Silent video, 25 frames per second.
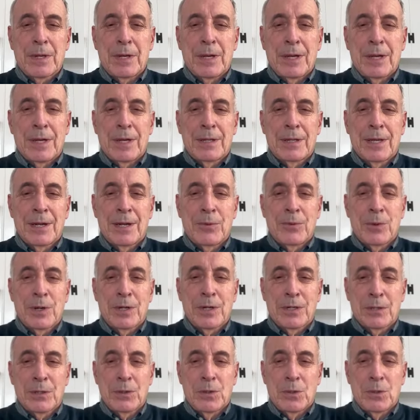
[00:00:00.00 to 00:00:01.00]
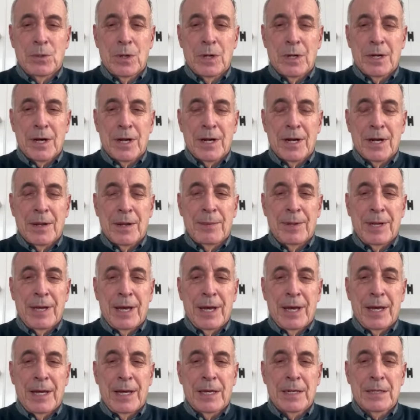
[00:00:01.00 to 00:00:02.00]
and then he went to uh, got an
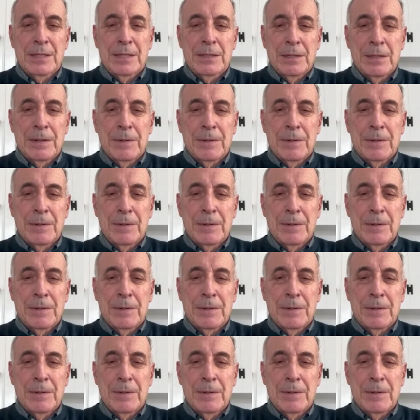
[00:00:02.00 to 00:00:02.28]
MBA at